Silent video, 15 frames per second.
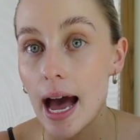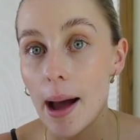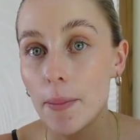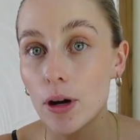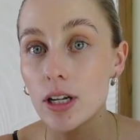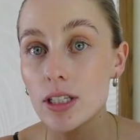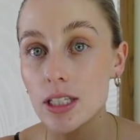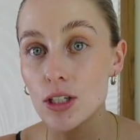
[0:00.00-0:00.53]
I'm
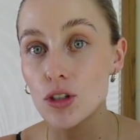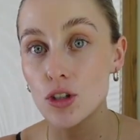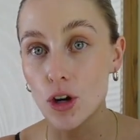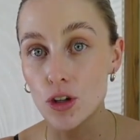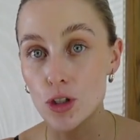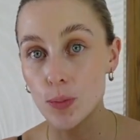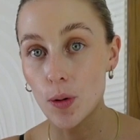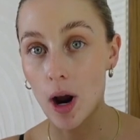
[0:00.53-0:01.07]
honestly so
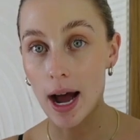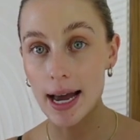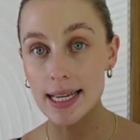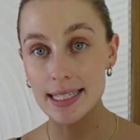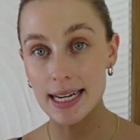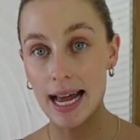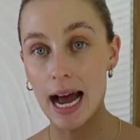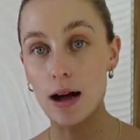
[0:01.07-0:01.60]

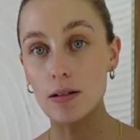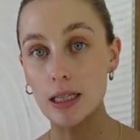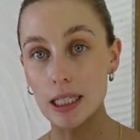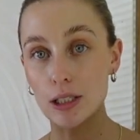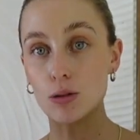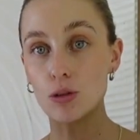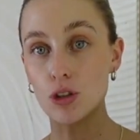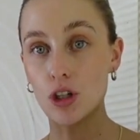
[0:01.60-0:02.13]
surprised at how
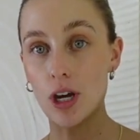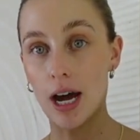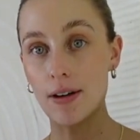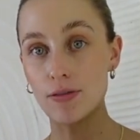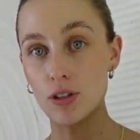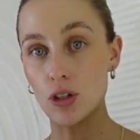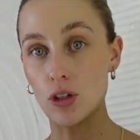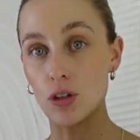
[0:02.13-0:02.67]
little you have
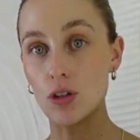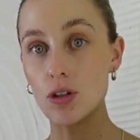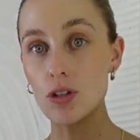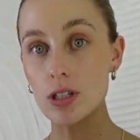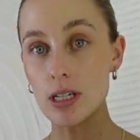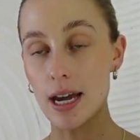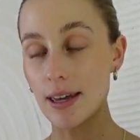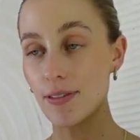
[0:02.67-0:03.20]
to
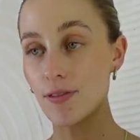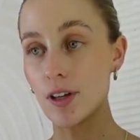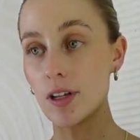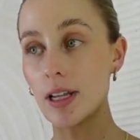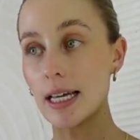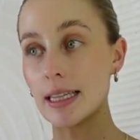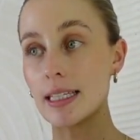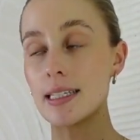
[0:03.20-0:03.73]
use. I feel
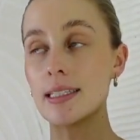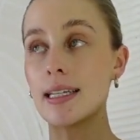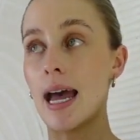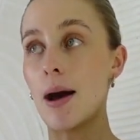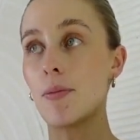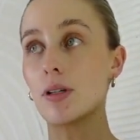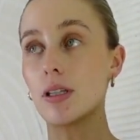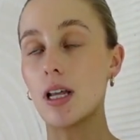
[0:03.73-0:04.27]
like this
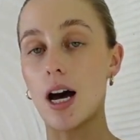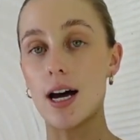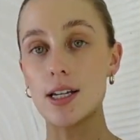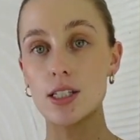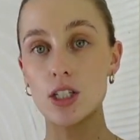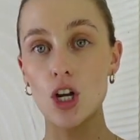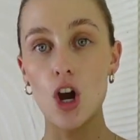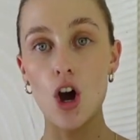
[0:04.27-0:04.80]
tan would
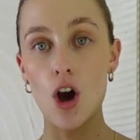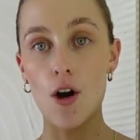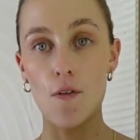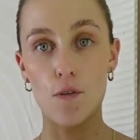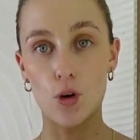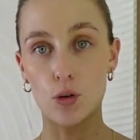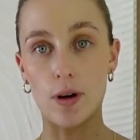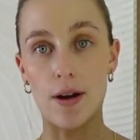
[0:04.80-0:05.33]
last
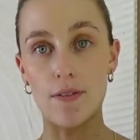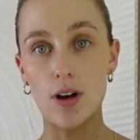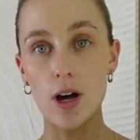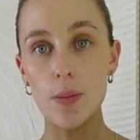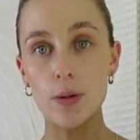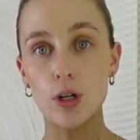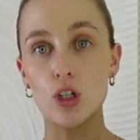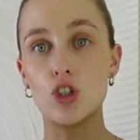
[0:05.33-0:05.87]

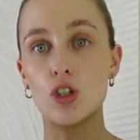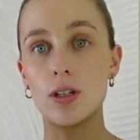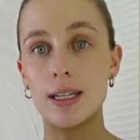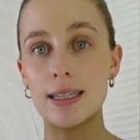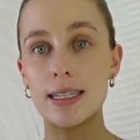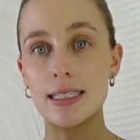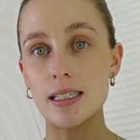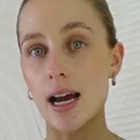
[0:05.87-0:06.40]
forever because you
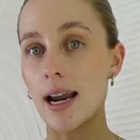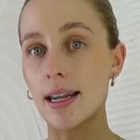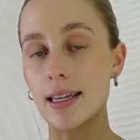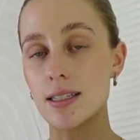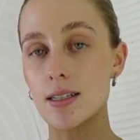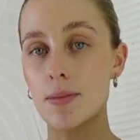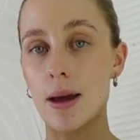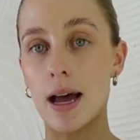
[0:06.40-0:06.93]
need the
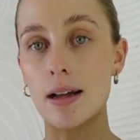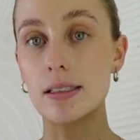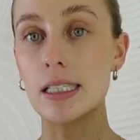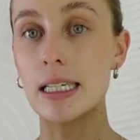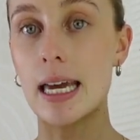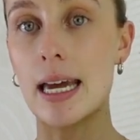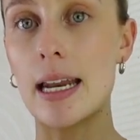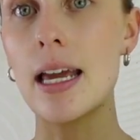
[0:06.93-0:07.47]
tiniest amount to
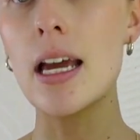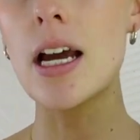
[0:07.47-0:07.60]
get